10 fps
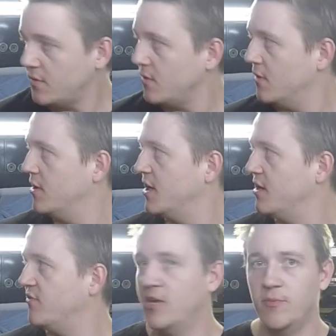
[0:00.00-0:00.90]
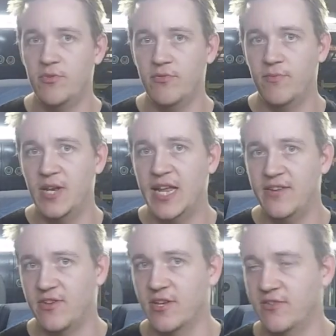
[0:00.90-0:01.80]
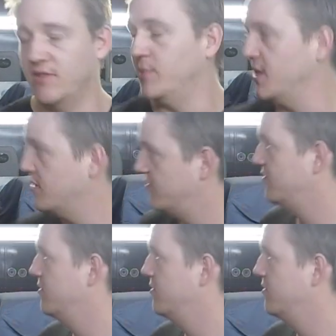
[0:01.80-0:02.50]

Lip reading: And then in terms of laser cutting bits,